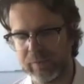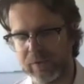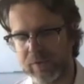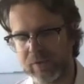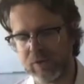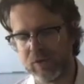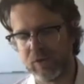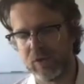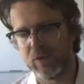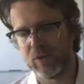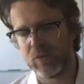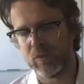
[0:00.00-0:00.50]

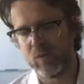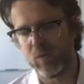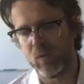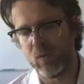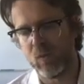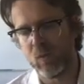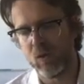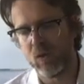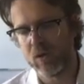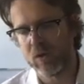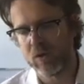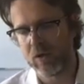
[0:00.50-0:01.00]
So
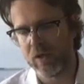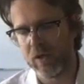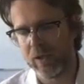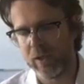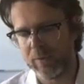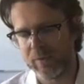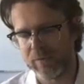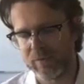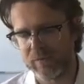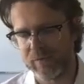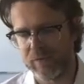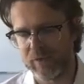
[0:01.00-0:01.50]
war
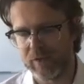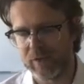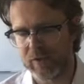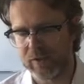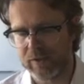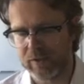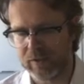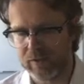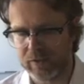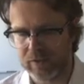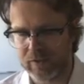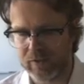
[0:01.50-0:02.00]
crimes, for
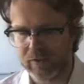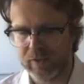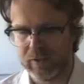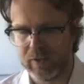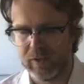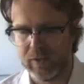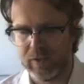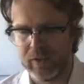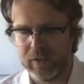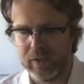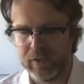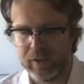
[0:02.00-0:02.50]
instance,
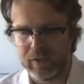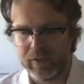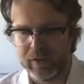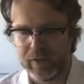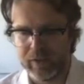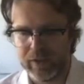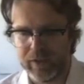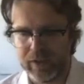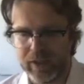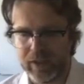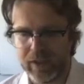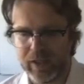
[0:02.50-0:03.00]

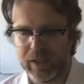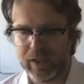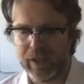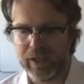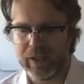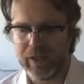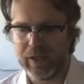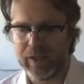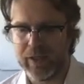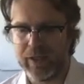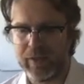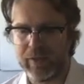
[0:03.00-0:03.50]

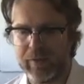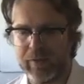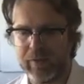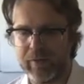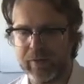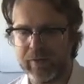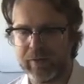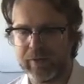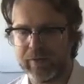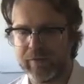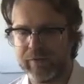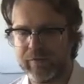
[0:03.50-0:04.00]
are
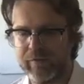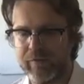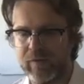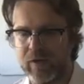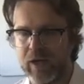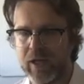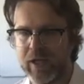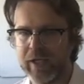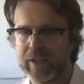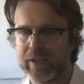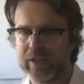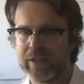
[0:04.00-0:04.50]

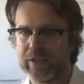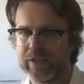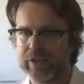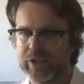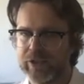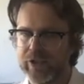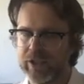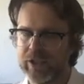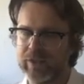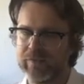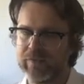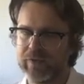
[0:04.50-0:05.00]
defined in the
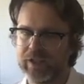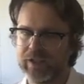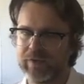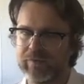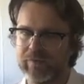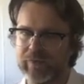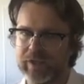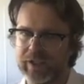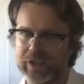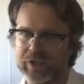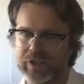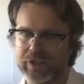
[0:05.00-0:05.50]
Geneva
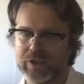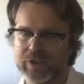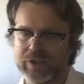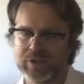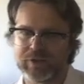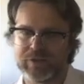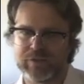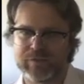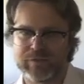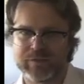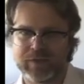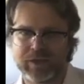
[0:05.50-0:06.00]

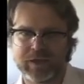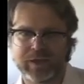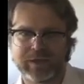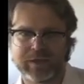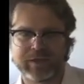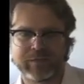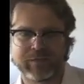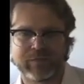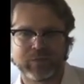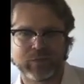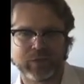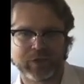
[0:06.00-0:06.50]
Conventions of
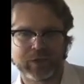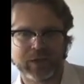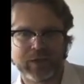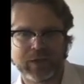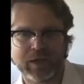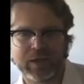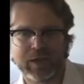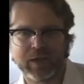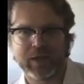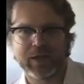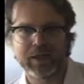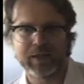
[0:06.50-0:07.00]

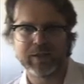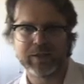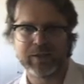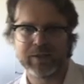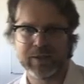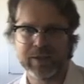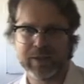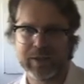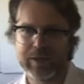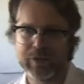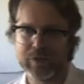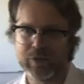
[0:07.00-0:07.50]
1949 and the
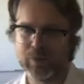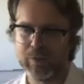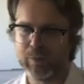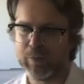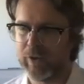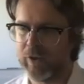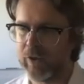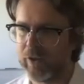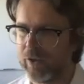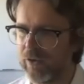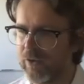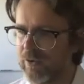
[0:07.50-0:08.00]
additional
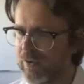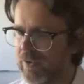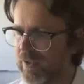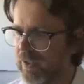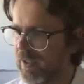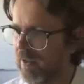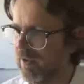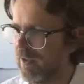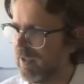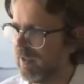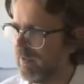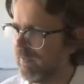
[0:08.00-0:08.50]
protocols
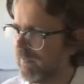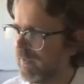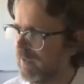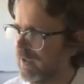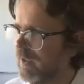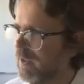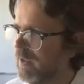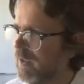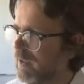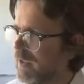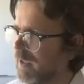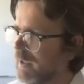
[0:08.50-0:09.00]
thereafter.